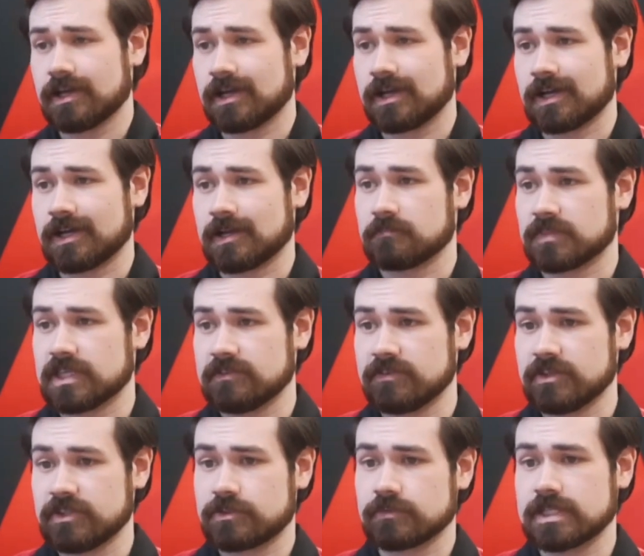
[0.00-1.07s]

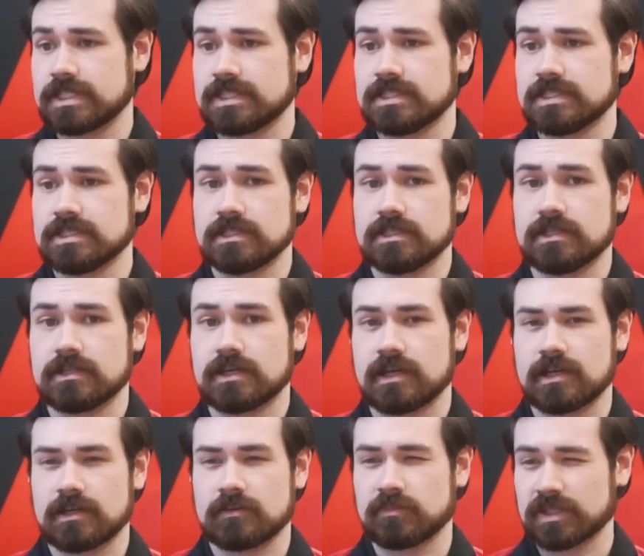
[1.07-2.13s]
EV3D,
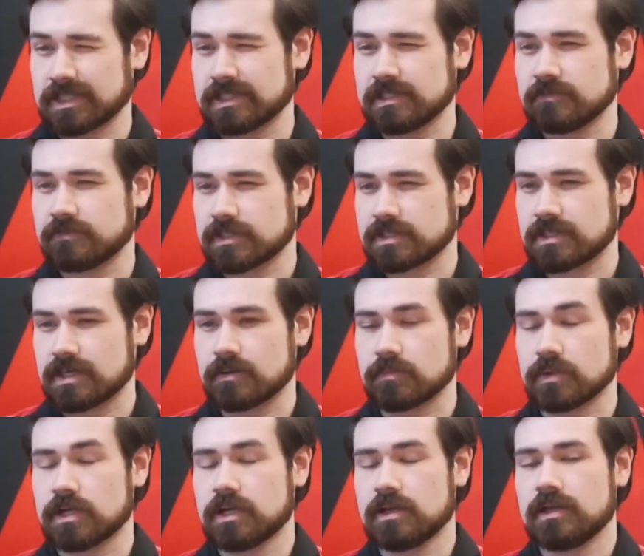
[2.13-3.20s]
I believe it's
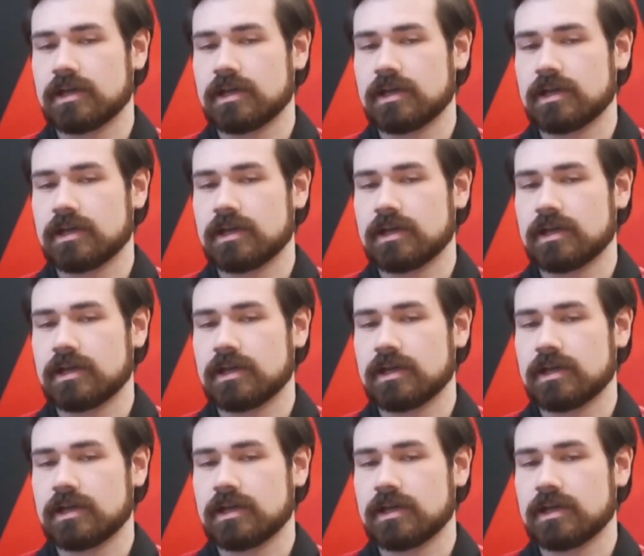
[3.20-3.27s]
them,